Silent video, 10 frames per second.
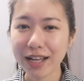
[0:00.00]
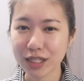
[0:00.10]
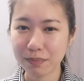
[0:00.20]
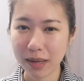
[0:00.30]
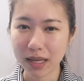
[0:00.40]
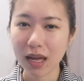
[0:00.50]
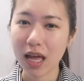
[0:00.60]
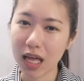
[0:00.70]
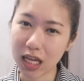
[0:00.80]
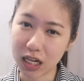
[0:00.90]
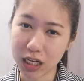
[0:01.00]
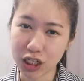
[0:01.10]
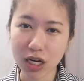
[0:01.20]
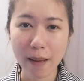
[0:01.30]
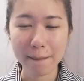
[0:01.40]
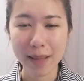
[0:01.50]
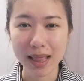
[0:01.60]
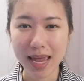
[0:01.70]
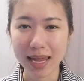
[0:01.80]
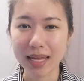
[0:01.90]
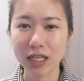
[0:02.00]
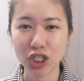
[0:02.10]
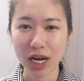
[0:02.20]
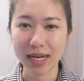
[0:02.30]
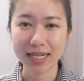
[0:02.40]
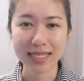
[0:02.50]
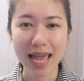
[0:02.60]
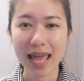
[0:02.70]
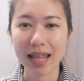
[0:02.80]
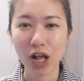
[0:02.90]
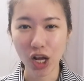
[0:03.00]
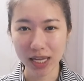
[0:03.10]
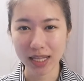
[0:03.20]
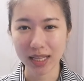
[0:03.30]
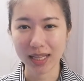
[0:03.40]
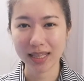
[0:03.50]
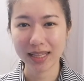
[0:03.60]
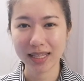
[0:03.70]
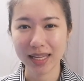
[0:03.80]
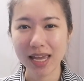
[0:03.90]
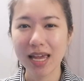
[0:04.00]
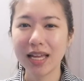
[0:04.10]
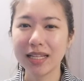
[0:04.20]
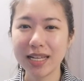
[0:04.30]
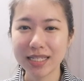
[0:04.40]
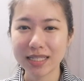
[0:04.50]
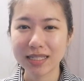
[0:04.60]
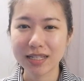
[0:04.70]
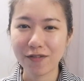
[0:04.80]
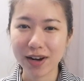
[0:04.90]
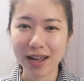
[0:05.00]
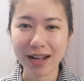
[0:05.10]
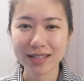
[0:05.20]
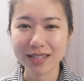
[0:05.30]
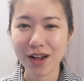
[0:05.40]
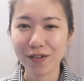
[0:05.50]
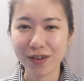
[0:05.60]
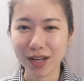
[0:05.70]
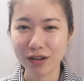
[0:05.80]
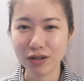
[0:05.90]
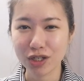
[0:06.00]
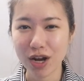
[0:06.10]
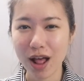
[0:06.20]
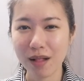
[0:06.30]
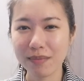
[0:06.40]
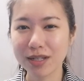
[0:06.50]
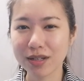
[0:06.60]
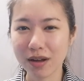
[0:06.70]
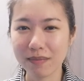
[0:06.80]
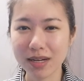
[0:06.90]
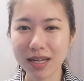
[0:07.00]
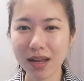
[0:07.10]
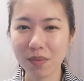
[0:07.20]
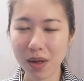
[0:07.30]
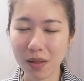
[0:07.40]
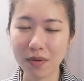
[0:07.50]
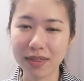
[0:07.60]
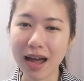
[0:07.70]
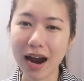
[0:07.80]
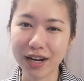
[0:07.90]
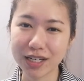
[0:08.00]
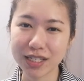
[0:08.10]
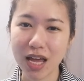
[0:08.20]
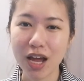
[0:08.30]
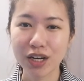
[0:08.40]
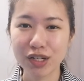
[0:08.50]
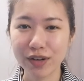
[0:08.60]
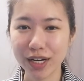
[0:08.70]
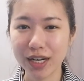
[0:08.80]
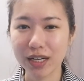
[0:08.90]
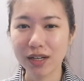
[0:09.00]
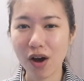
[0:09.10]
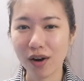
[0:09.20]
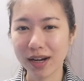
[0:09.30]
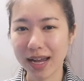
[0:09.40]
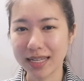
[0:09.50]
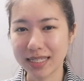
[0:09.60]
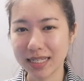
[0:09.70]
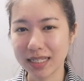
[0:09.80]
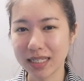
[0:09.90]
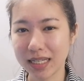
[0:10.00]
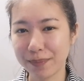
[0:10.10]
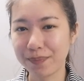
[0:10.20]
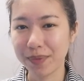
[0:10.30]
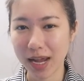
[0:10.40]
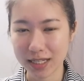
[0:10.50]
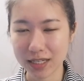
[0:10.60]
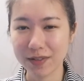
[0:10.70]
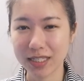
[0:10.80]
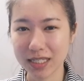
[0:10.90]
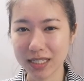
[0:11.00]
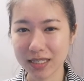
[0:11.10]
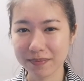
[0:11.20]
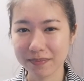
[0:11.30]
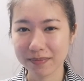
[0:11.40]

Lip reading: I speak English, Malay, Chinese, and Hokkien. These different kinds of language help me to communicate well with others during organizing the activities.